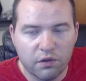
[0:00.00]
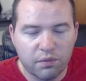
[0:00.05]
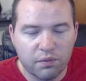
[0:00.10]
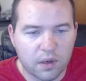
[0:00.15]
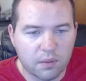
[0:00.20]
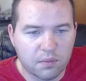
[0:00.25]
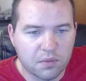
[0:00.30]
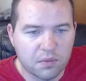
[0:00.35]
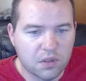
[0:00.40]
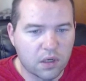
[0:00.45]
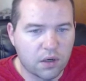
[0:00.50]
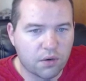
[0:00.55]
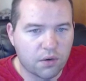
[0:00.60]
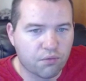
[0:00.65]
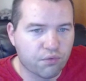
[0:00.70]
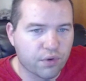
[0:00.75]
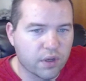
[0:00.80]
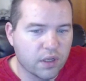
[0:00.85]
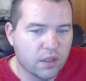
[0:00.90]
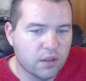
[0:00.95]
I'm just going to
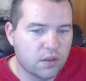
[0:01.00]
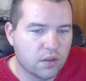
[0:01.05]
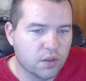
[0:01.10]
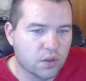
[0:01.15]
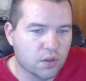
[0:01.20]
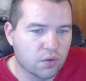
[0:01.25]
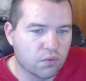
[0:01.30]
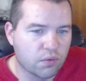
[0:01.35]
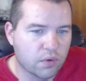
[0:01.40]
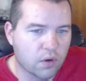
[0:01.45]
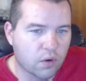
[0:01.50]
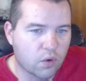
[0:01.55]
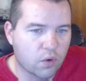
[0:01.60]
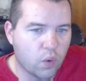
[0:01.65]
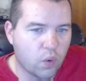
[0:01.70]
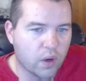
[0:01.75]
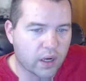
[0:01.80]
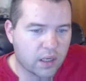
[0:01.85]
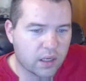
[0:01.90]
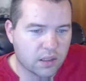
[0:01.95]
read to you real
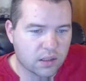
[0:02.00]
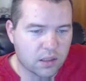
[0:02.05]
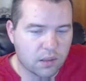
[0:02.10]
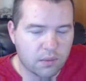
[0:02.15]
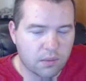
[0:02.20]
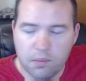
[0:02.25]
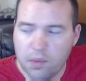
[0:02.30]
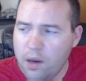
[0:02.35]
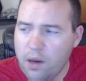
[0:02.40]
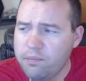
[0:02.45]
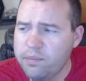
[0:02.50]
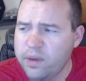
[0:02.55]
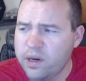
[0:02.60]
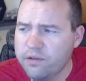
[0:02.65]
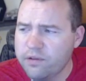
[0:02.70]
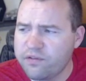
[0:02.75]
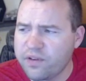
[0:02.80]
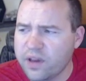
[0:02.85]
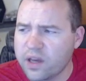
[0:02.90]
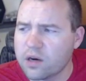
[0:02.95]
quick, because I've been
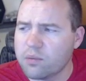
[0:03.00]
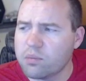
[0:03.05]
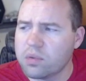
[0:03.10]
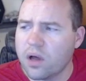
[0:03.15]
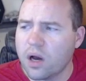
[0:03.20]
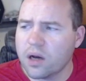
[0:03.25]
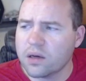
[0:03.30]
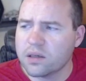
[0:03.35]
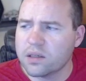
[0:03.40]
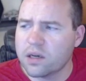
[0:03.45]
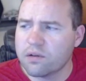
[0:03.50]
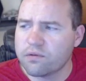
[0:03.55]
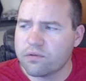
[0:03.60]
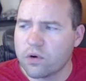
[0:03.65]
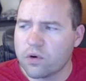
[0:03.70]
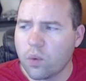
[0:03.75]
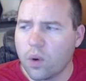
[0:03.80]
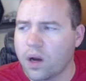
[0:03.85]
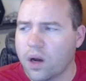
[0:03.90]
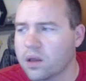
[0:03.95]
a fan of BlockNet for
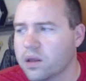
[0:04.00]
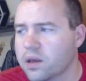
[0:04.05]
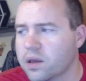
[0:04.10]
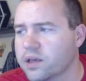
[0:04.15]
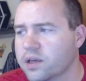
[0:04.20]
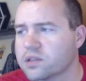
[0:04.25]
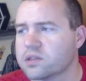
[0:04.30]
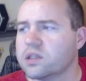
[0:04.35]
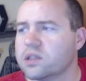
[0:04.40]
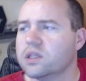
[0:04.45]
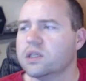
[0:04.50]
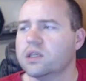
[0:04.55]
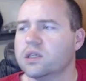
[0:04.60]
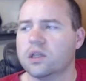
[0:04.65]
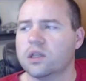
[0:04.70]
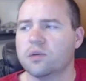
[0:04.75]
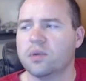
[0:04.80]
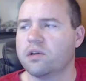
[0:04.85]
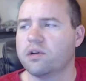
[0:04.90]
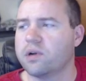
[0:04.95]
a while. You guys
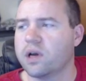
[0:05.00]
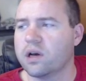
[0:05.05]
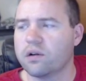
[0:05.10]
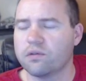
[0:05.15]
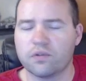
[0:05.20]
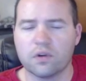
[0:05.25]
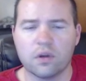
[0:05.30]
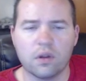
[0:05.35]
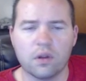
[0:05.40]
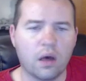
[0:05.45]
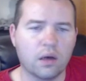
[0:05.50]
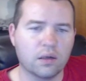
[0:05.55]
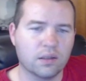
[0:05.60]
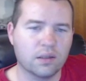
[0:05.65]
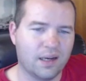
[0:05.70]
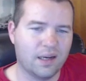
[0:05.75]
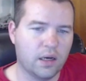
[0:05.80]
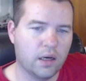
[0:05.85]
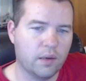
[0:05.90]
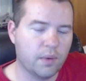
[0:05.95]
have been around for a long
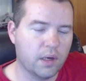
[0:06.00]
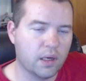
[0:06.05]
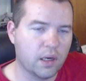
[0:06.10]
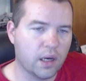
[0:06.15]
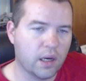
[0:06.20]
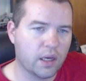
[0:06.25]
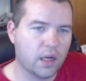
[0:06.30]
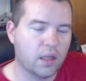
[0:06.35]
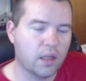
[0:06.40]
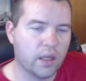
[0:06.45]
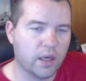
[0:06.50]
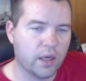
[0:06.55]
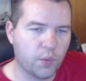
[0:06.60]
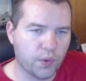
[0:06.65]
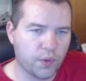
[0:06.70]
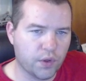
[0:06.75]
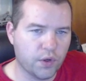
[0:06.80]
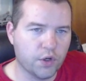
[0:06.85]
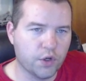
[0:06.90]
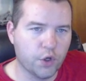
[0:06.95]
time. I kind of like
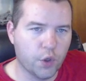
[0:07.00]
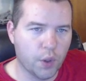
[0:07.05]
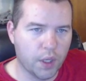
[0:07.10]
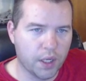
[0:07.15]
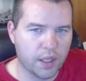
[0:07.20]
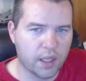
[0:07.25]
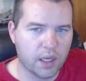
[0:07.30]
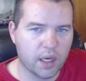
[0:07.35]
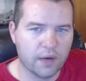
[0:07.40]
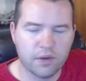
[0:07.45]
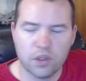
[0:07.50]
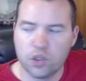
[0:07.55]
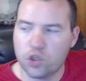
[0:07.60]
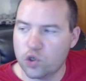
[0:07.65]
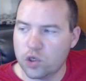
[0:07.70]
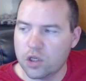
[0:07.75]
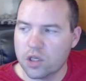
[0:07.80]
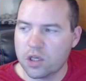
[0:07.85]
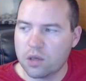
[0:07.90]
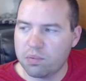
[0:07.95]
what they're doing. They have a
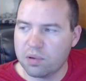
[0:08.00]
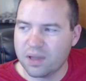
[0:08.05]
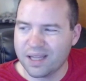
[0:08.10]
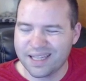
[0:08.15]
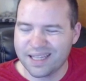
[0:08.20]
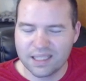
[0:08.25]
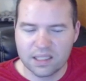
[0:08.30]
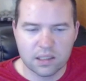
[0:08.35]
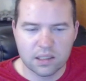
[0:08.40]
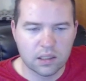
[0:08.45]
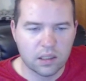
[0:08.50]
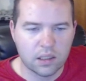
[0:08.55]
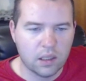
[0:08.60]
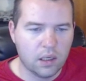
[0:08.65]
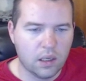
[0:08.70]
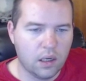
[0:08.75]
unique place.